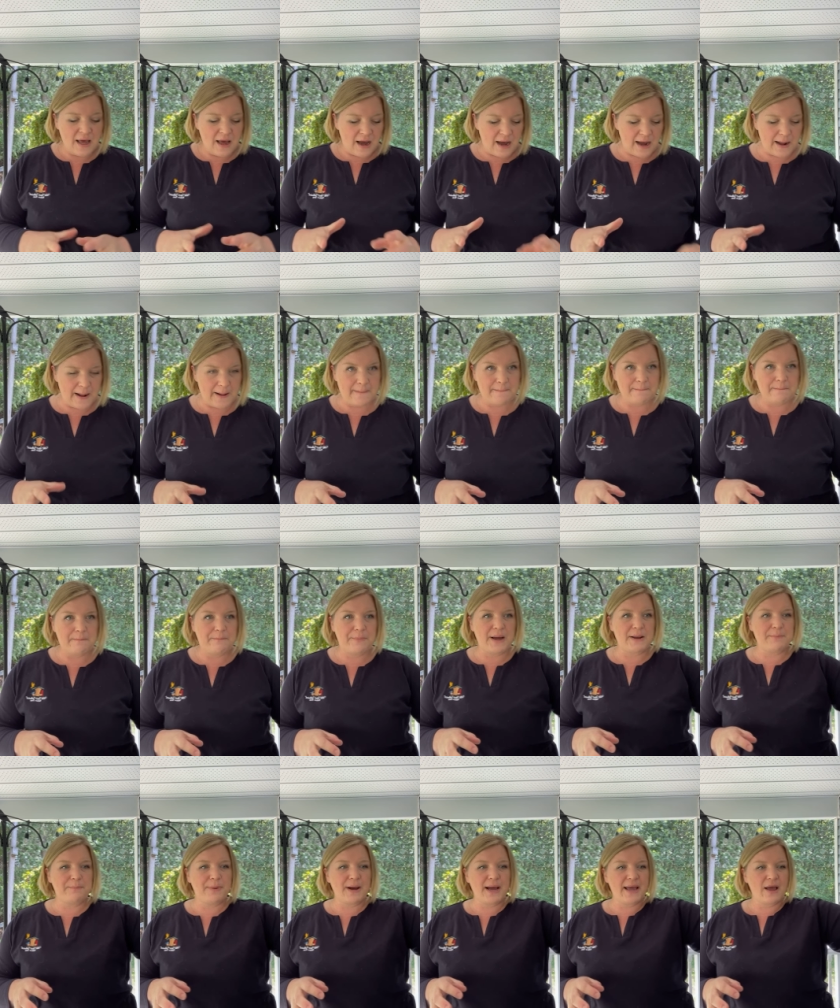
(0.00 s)

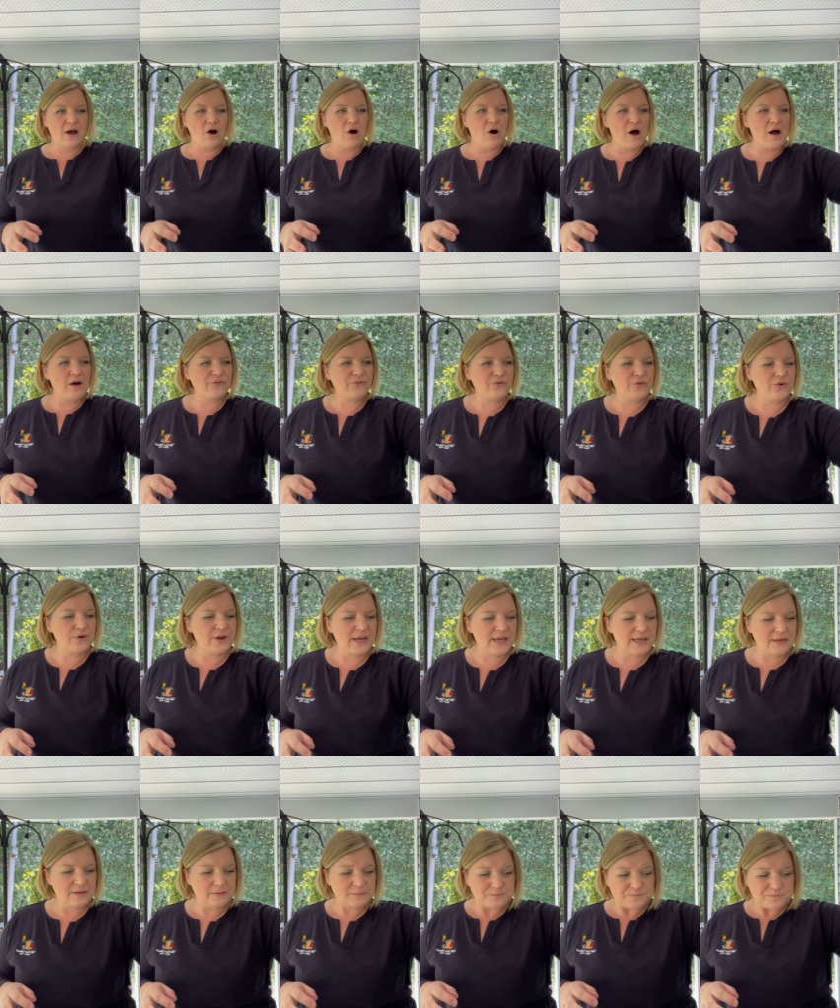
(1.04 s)
But by
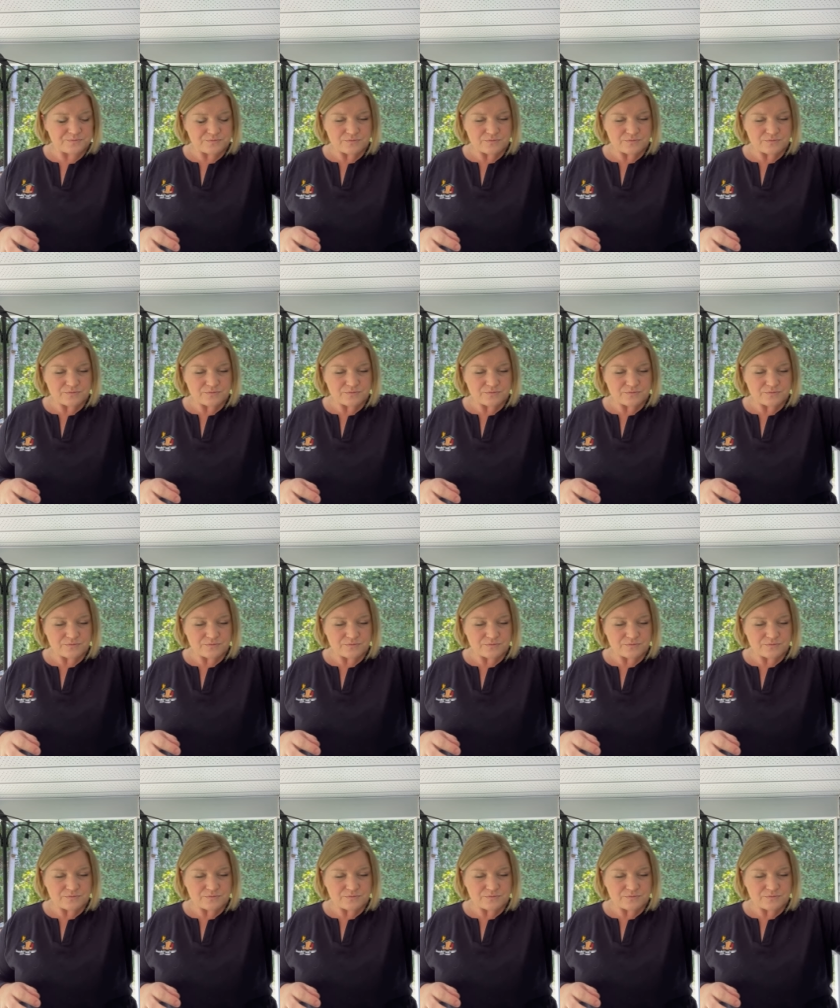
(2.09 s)
offering